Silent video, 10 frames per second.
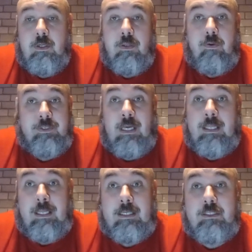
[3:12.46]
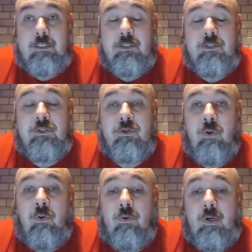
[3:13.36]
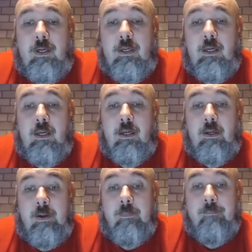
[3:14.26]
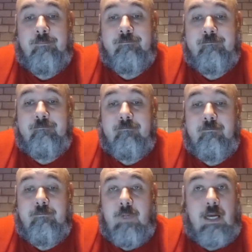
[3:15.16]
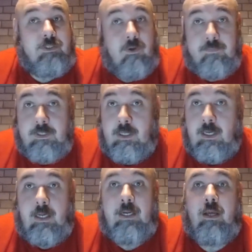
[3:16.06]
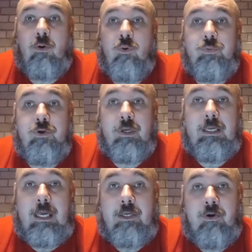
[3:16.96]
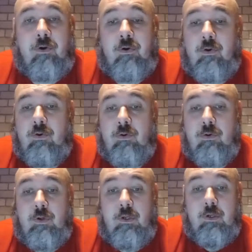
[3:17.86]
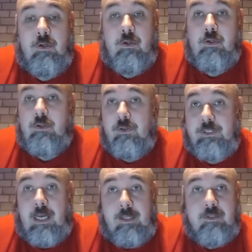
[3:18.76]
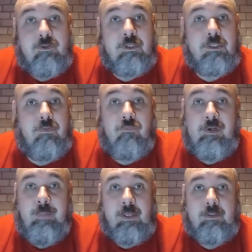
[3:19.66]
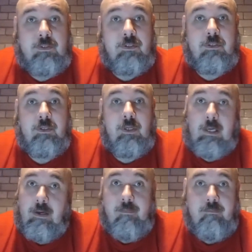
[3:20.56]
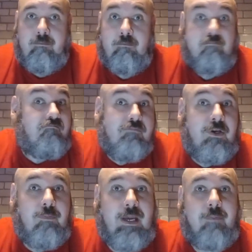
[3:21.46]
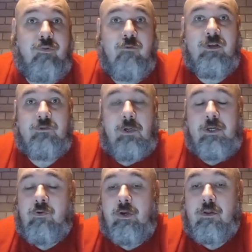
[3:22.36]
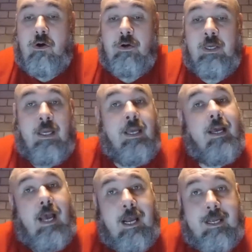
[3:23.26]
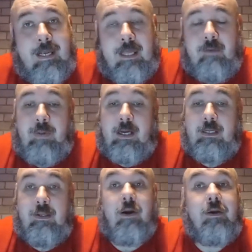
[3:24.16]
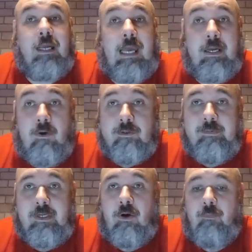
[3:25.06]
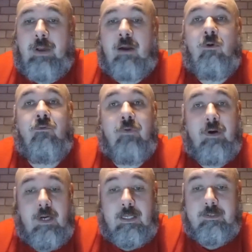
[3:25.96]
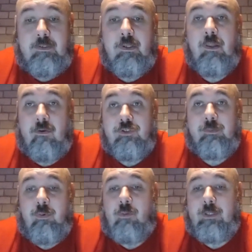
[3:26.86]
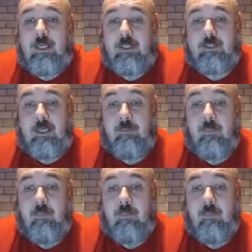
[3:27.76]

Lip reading: satellites. So hats off to you, and I hope you can get your satellites rebuilt, you know, make improvements while you're going along and get them back in there, get Cosmic Girl back over and launch it properly next time.